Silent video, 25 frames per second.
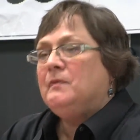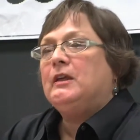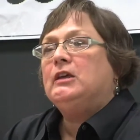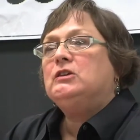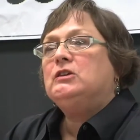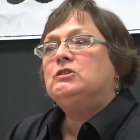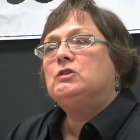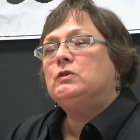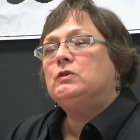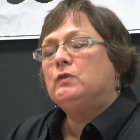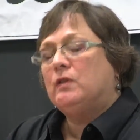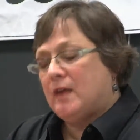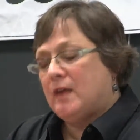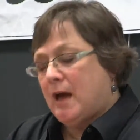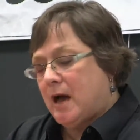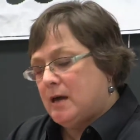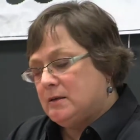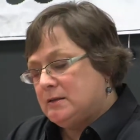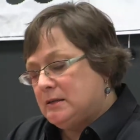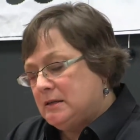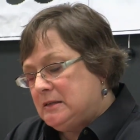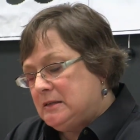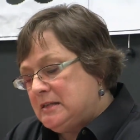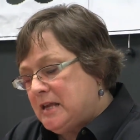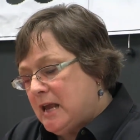In
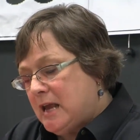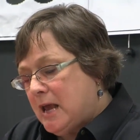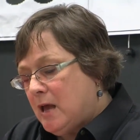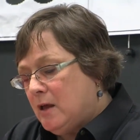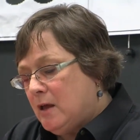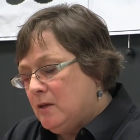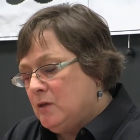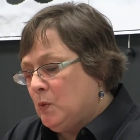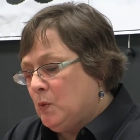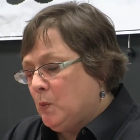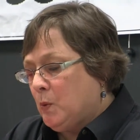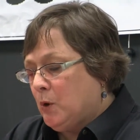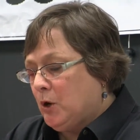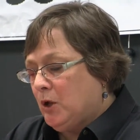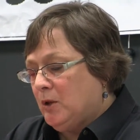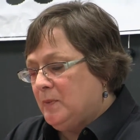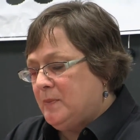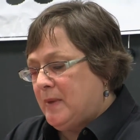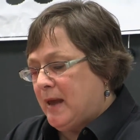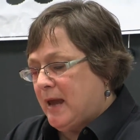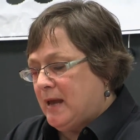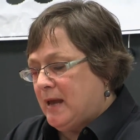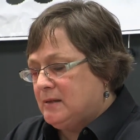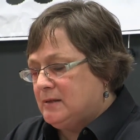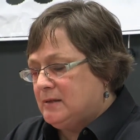2010, the World
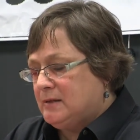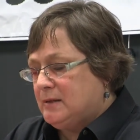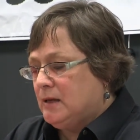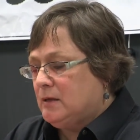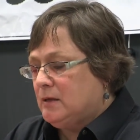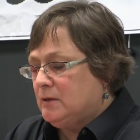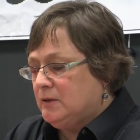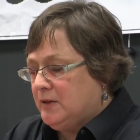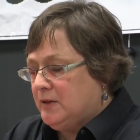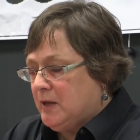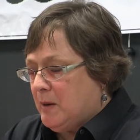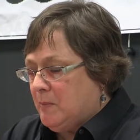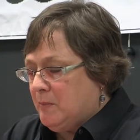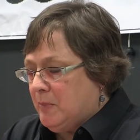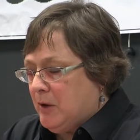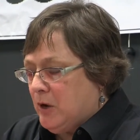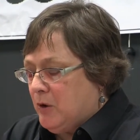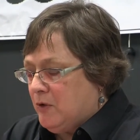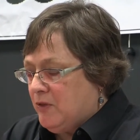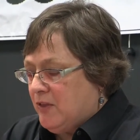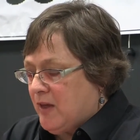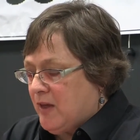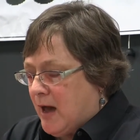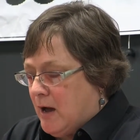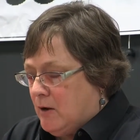Bank singled them
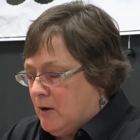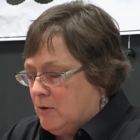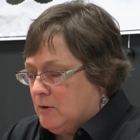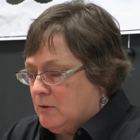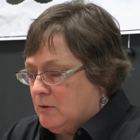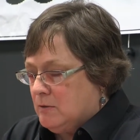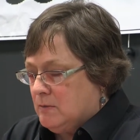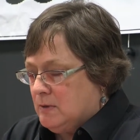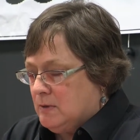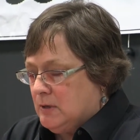both out.